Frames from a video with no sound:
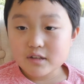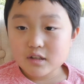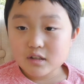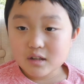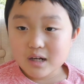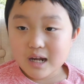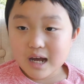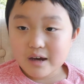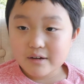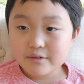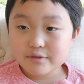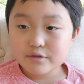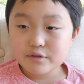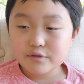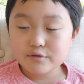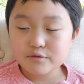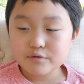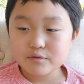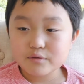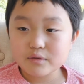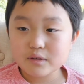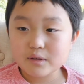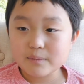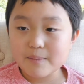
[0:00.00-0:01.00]
to the House of
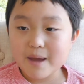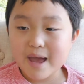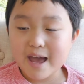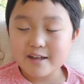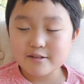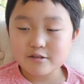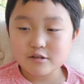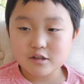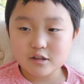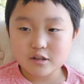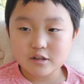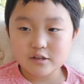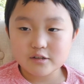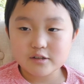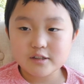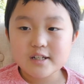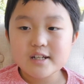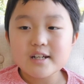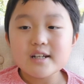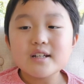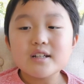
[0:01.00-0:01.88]
the Masters,